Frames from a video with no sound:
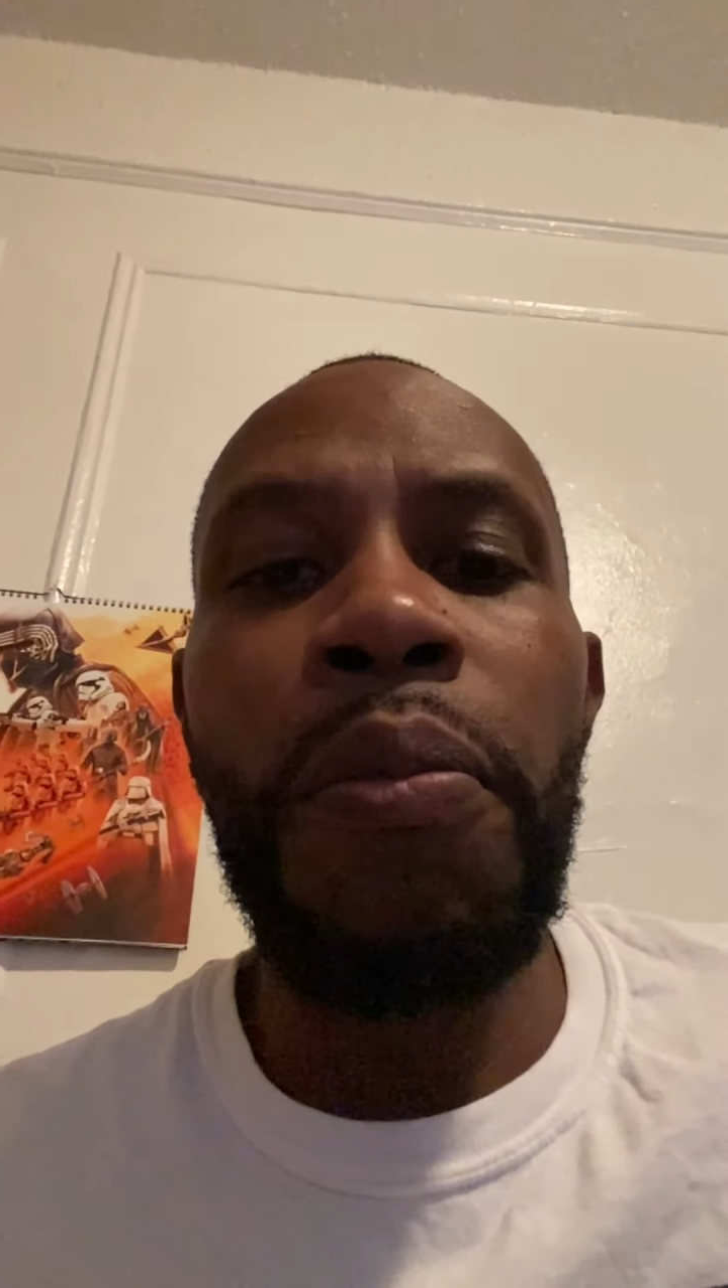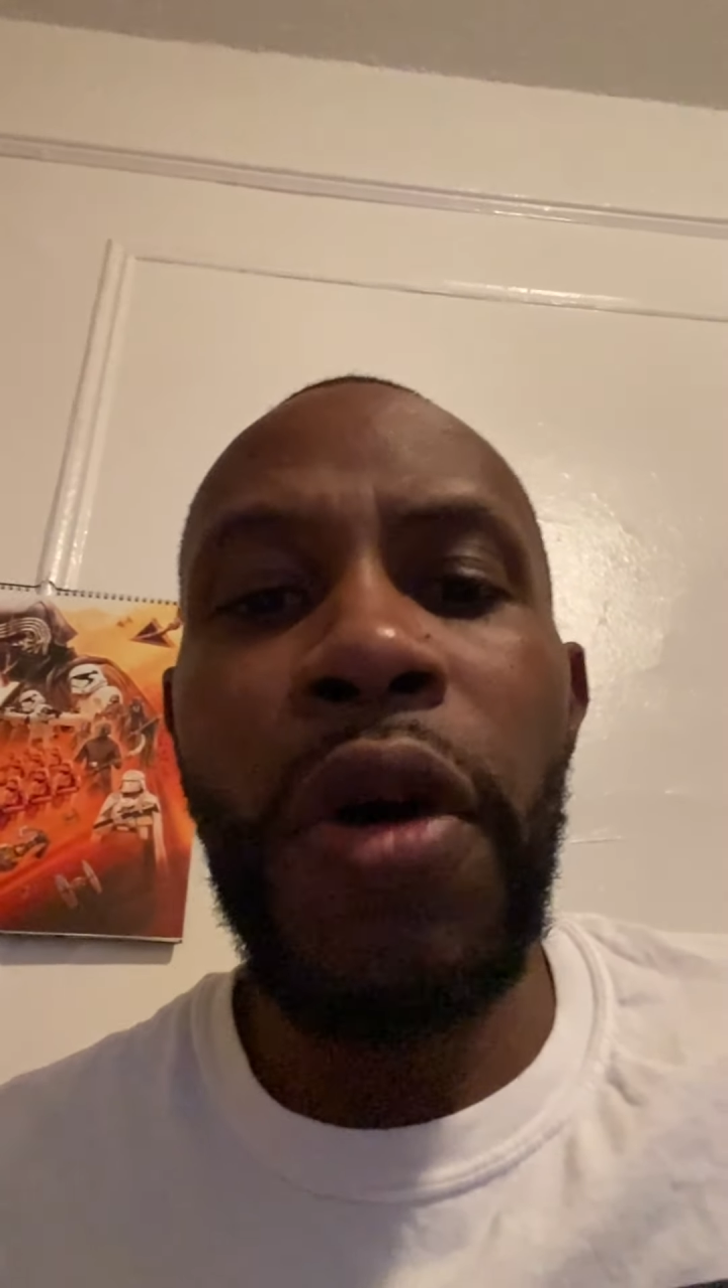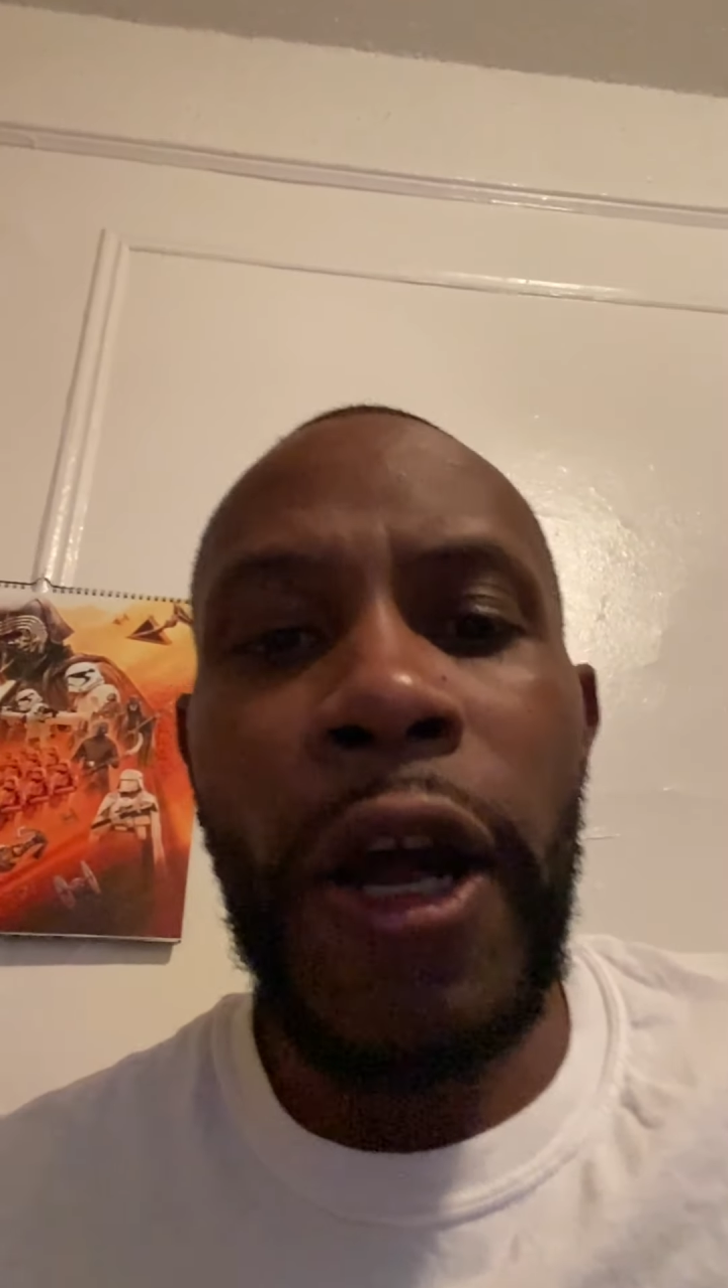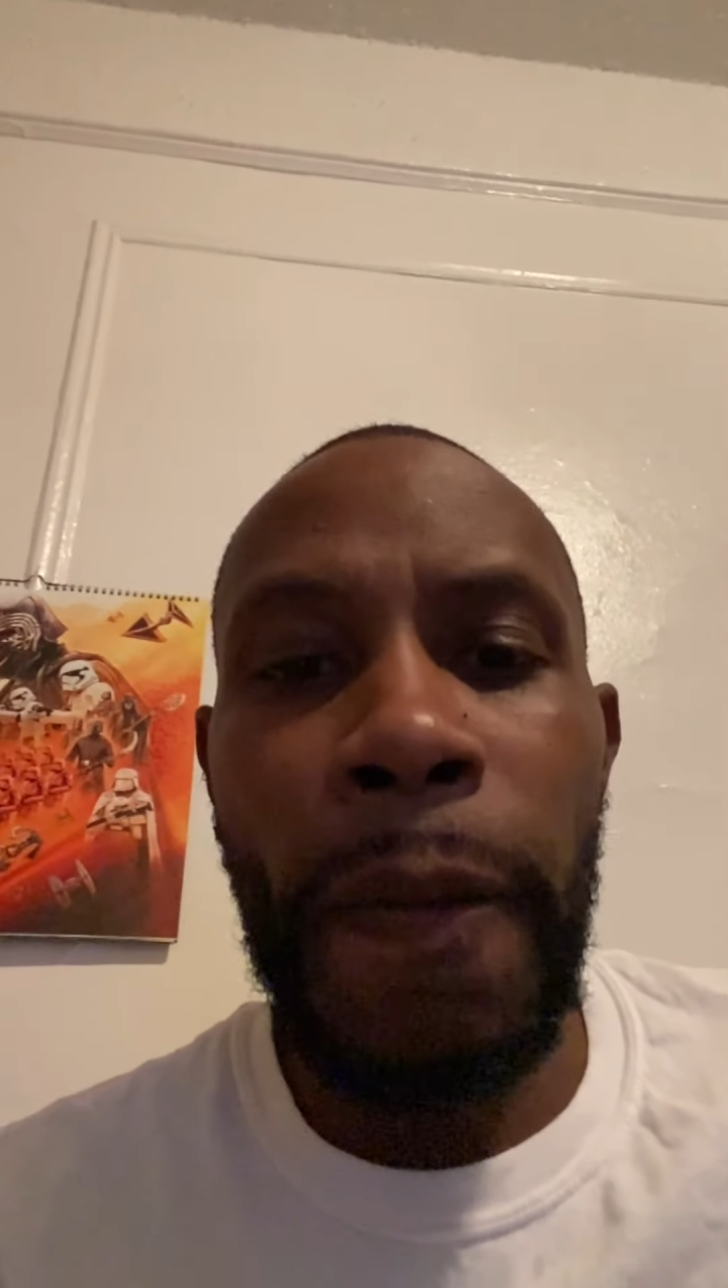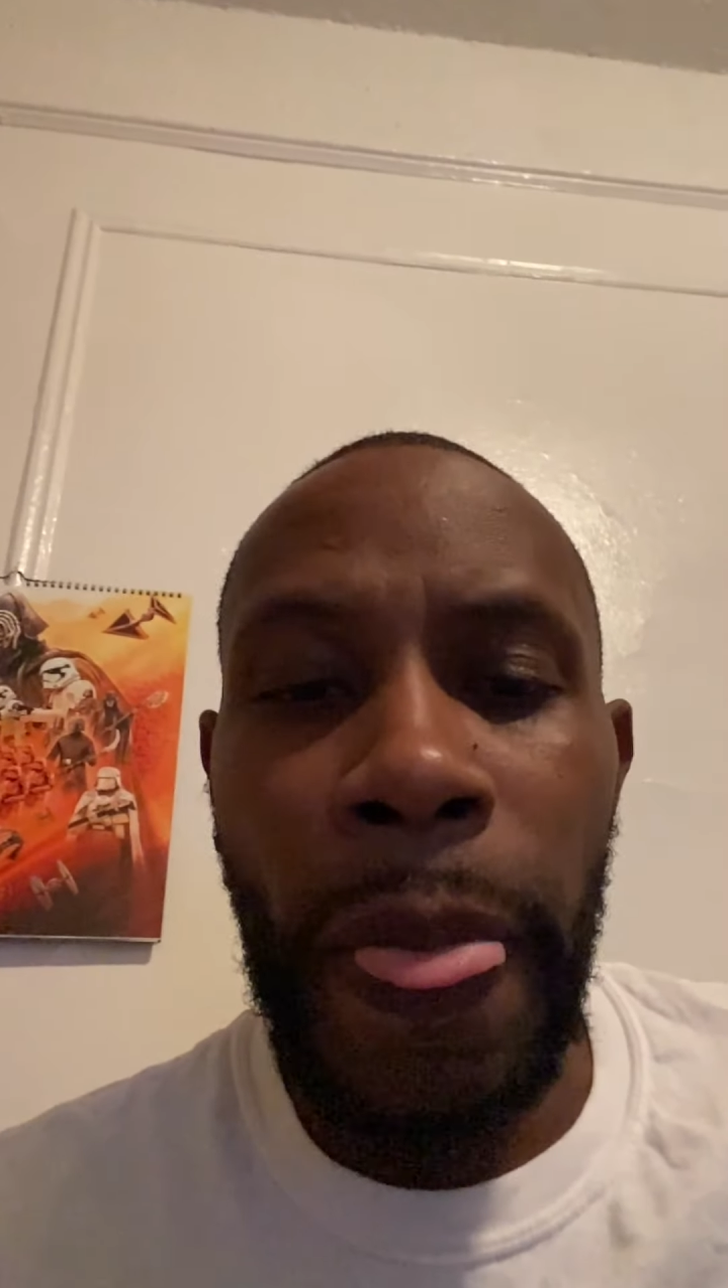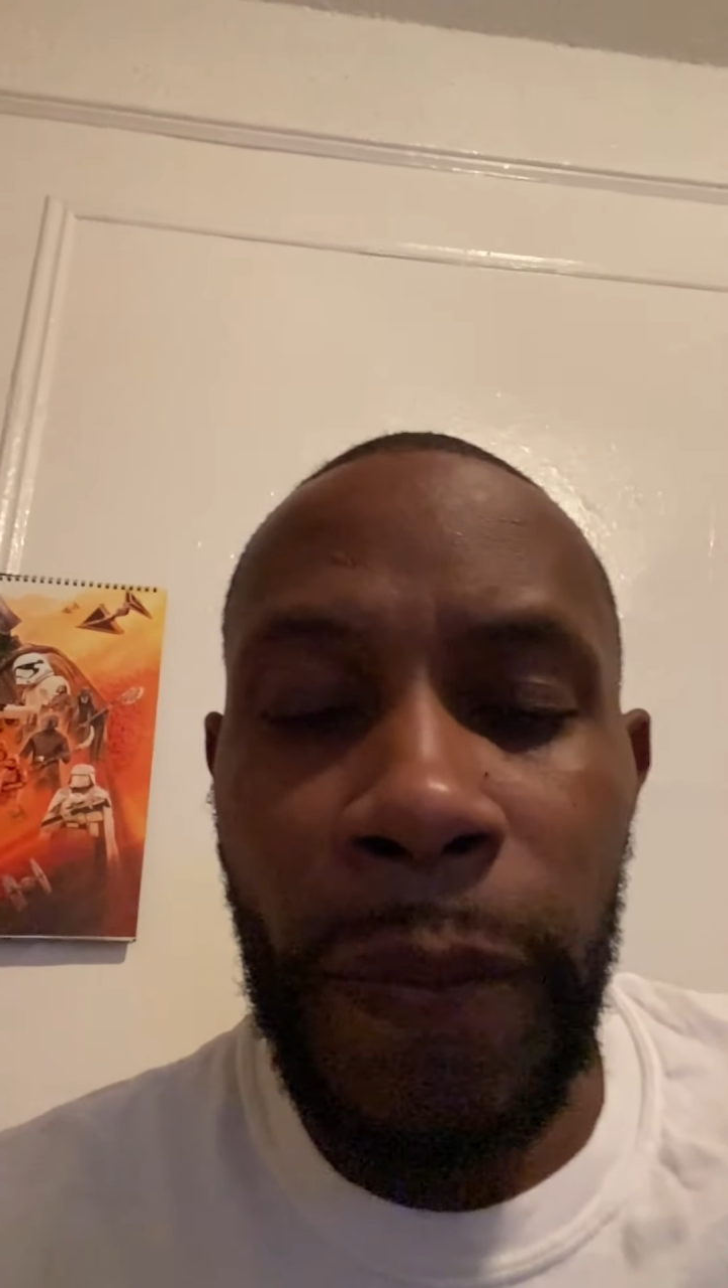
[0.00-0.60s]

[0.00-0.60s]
But